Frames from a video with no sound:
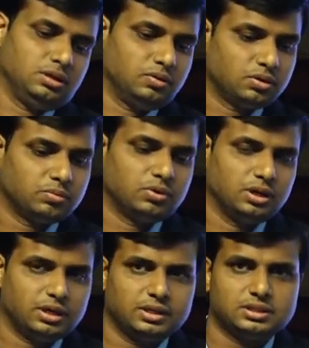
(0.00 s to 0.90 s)
Odor
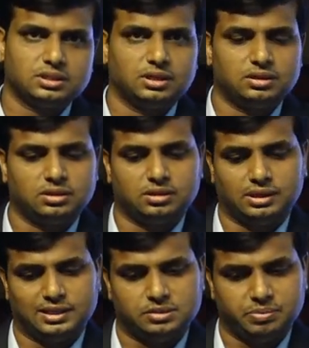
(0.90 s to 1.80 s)
monitoring is another
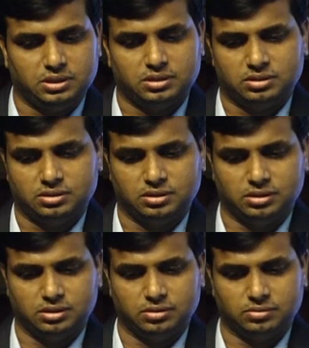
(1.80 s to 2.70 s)
aspect
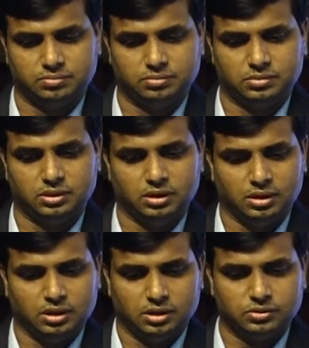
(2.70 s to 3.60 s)

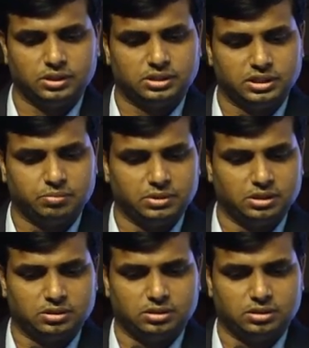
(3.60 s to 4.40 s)
during treatment.